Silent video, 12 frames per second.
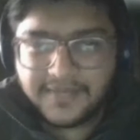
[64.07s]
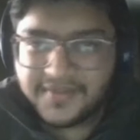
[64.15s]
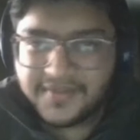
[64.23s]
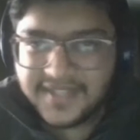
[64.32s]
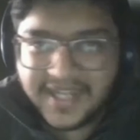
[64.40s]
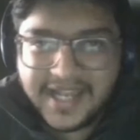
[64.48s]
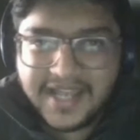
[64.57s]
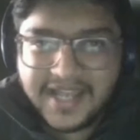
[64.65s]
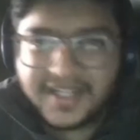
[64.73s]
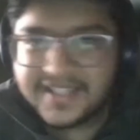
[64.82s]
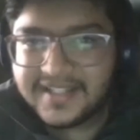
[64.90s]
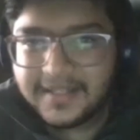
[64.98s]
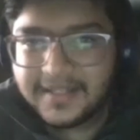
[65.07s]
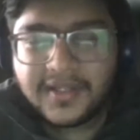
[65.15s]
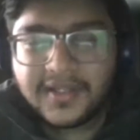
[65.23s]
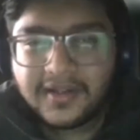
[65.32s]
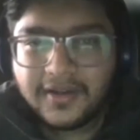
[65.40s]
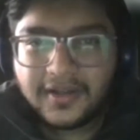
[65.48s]
was an analytics club
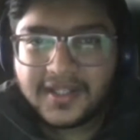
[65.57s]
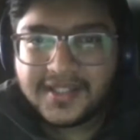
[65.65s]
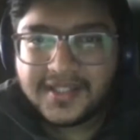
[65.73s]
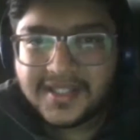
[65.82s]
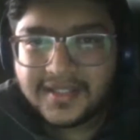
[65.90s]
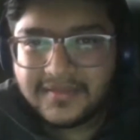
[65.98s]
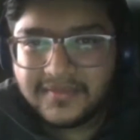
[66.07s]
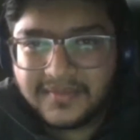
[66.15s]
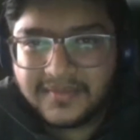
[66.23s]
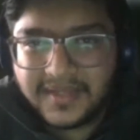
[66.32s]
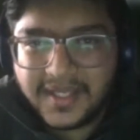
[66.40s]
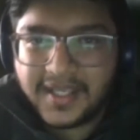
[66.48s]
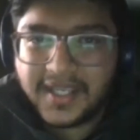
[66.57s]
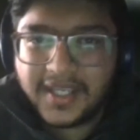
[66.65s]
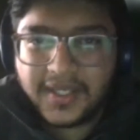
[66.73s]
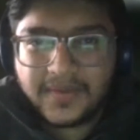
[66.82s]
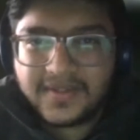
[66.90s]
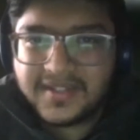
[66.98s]
in our college, and,
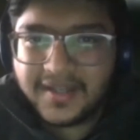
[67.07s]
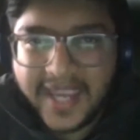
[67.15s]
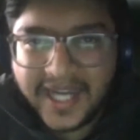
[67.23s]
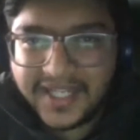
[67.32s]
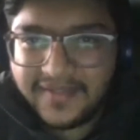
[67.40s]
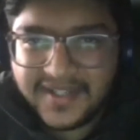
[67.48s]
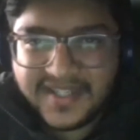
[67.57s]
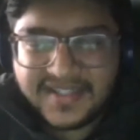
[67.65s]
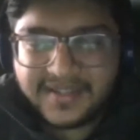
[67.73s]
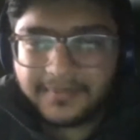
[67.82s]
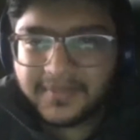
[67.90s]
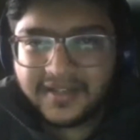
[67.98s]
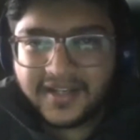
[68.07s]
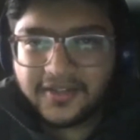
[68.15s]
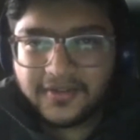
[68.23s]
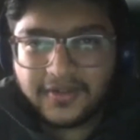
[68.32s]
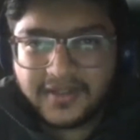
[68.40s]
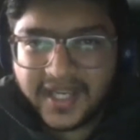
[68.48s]
you know, activities, something
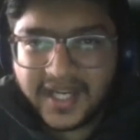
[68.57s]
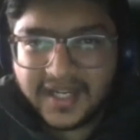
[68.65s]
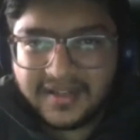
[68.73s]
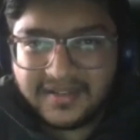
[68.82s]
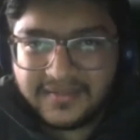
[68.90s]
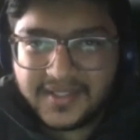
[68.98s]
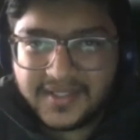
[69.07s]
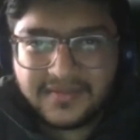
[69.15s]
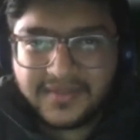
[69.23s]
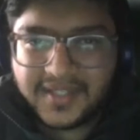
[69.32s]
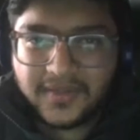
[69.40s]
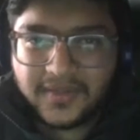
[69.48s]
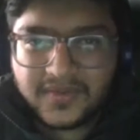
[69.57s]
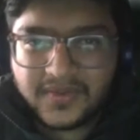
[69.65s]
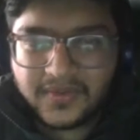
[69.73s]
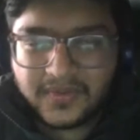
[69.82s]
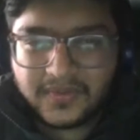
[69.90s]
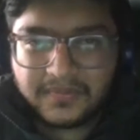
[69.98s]
related to that, in which we
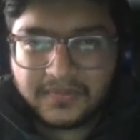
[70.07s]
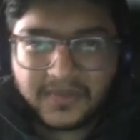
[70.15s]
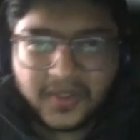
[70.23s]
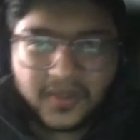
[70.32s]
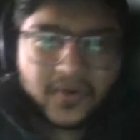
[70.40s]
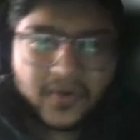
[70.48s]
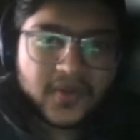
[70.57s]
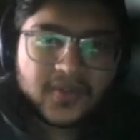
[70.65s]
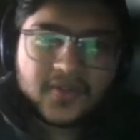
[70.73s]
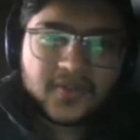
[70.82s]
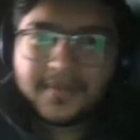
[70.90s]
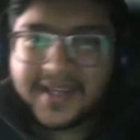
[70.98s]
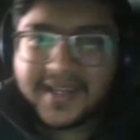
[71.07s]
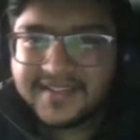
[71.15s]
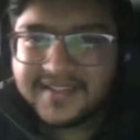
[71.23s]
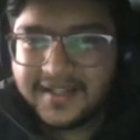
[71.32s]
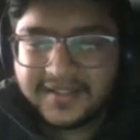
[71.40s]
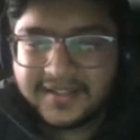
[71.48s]
used to, you know, go through some
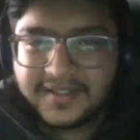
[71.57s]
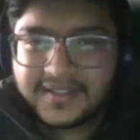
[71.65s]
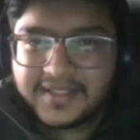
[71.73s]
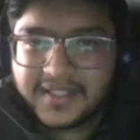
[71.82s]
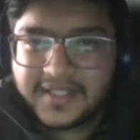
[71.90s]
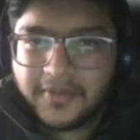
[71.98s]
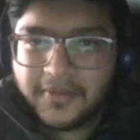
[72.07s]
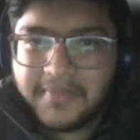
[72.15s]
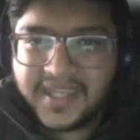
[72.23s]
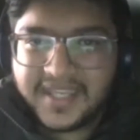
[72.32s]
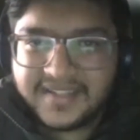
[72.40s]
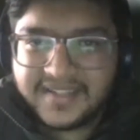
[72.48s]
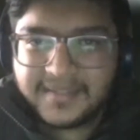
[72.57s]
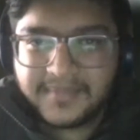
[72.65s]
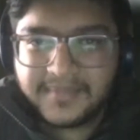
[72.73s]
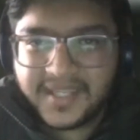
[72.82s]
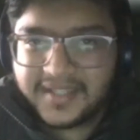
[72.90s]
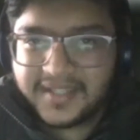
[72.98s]
Excel, you know, making
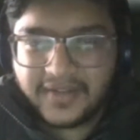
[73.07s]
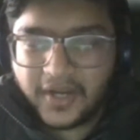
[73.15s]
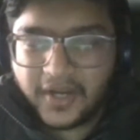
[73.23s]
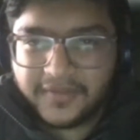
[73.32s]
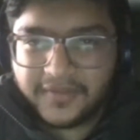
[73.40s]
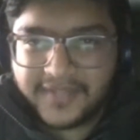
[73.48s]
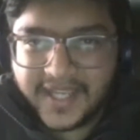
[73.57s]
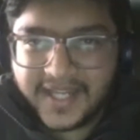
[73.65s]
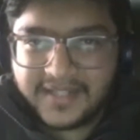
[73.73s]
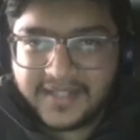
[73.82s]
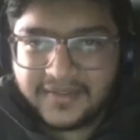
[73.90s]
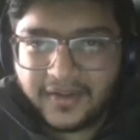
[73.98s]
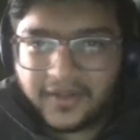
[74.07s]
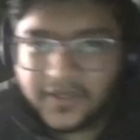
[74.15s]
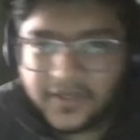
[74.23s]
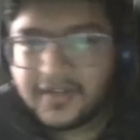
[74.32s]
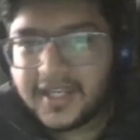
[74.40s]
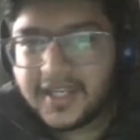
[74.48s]
something out of that, or, you
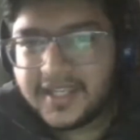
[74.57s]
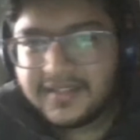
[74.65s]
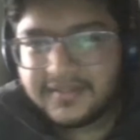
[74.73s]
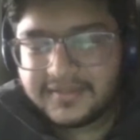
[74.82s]
know, running